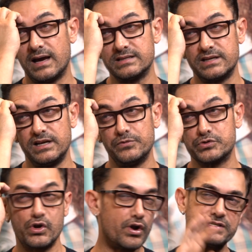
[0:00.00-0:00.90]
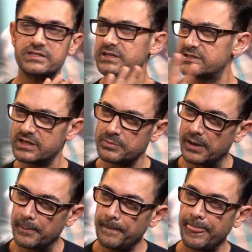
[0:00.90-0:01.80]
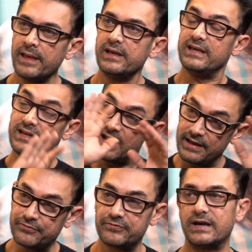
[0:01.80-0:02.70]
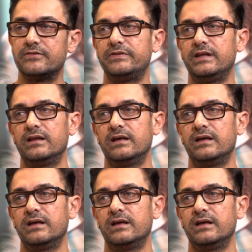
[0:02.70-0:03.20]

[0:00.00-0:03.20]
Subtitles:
As an individual, not just in cinema, in life, I feel.